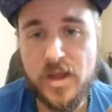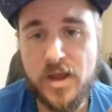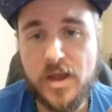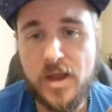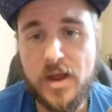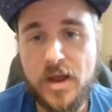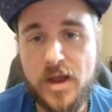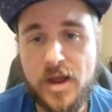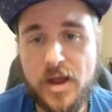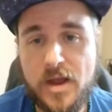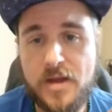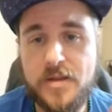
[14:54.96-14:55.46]

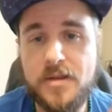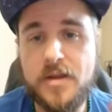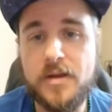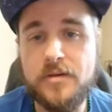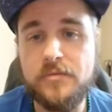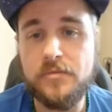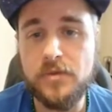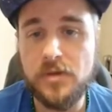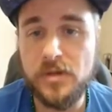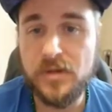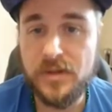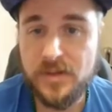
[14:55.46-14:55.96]
and then
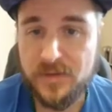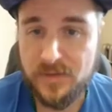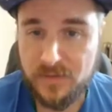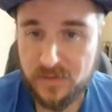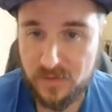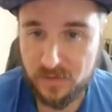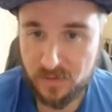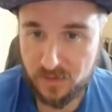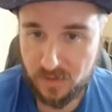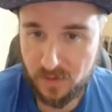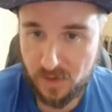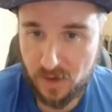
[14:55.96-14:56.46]

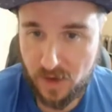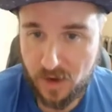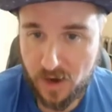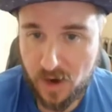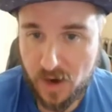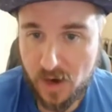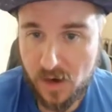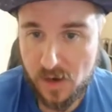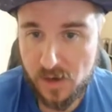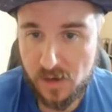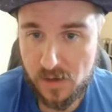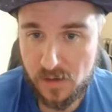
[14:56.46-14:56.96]
releasing the air
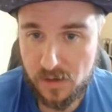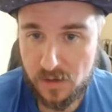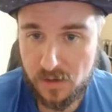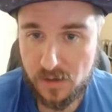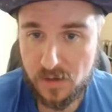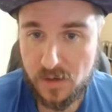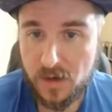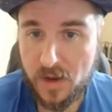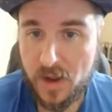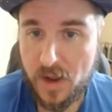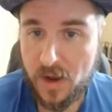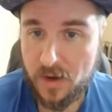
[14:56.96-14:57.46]

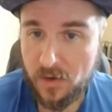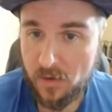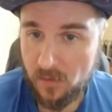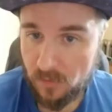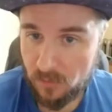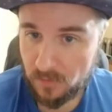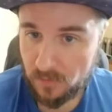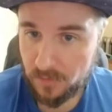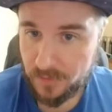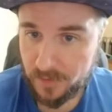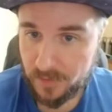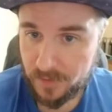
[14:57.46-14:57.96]
and
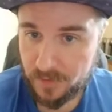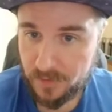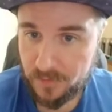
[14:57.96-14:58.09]
holding?